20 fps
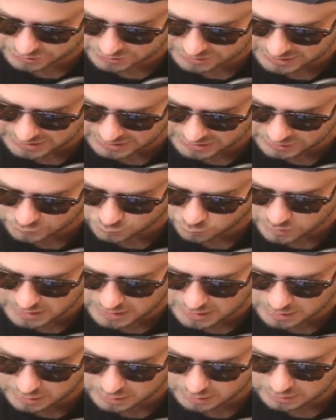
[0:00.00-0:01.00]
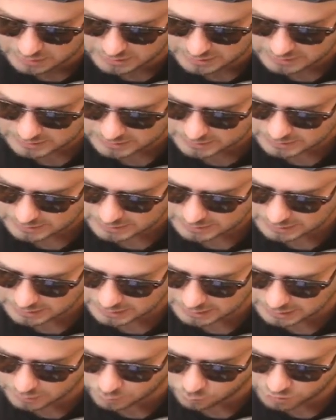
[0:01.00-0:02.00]
this guy as well.
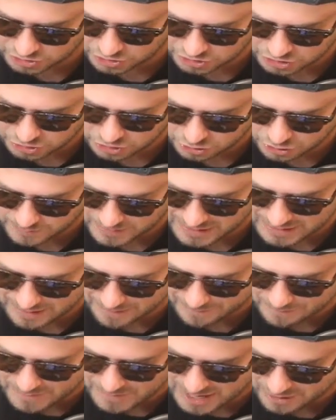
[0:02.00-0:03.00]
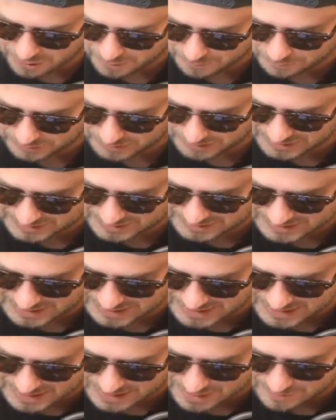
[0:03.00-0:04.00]
Uh, we should be in a better place
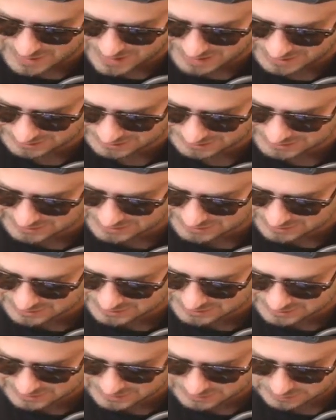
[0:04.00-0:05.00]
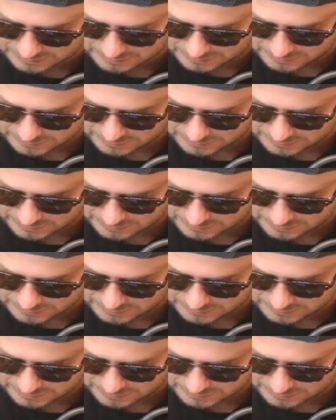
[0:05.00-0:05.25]
than him at least.